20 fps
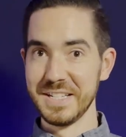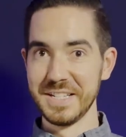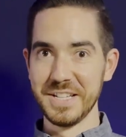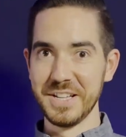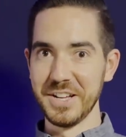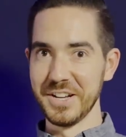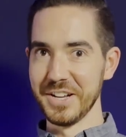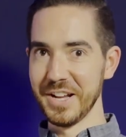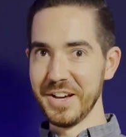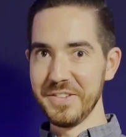
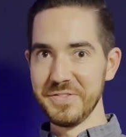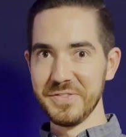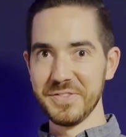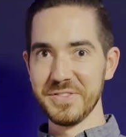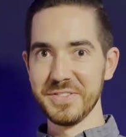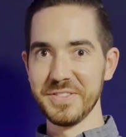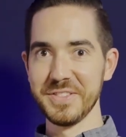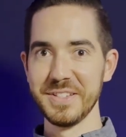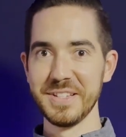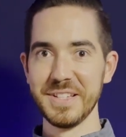Good enough?
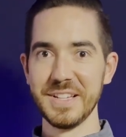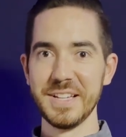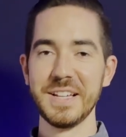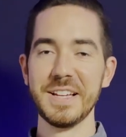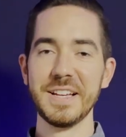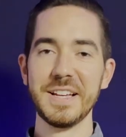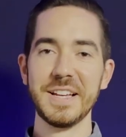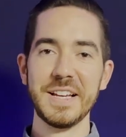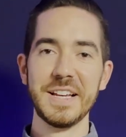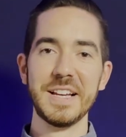
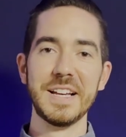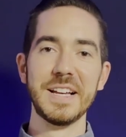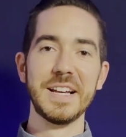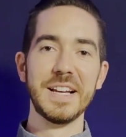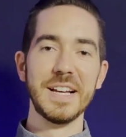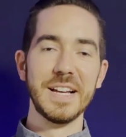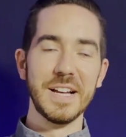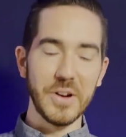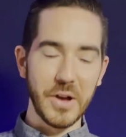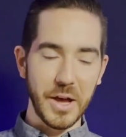
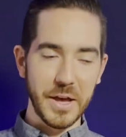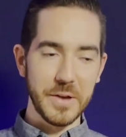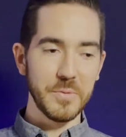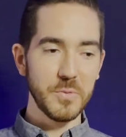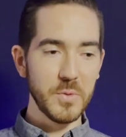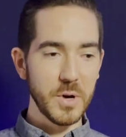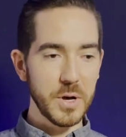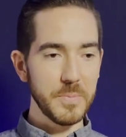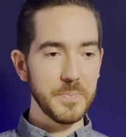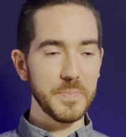Okay,
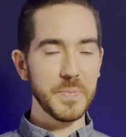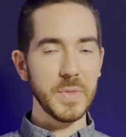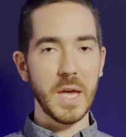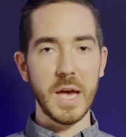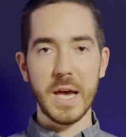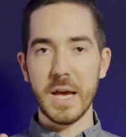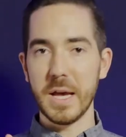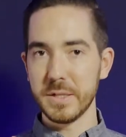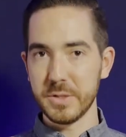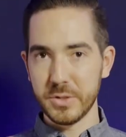well,
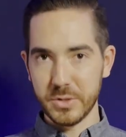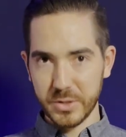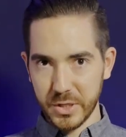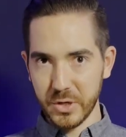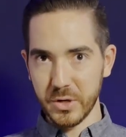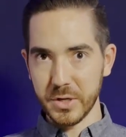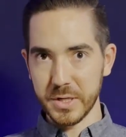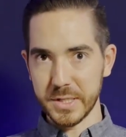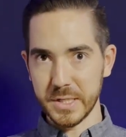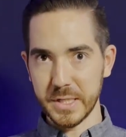
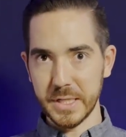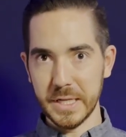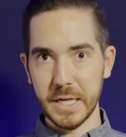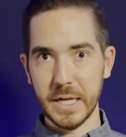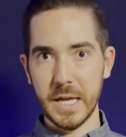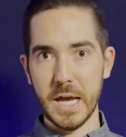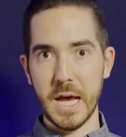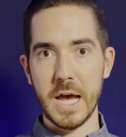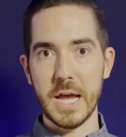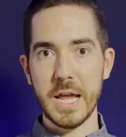
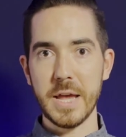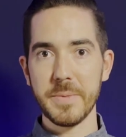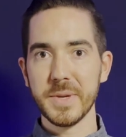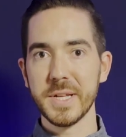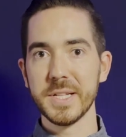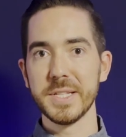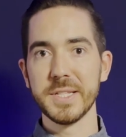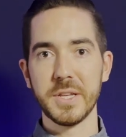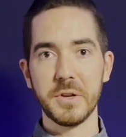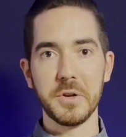seriously, I am
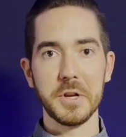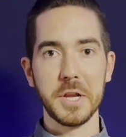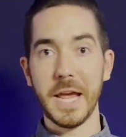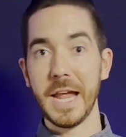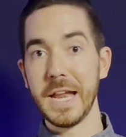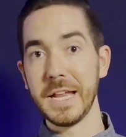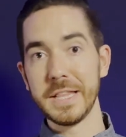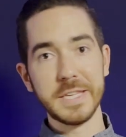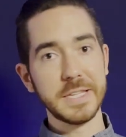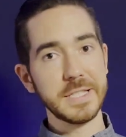considering
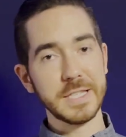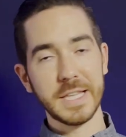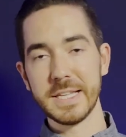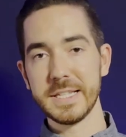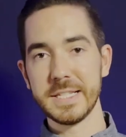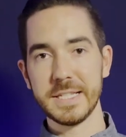anything like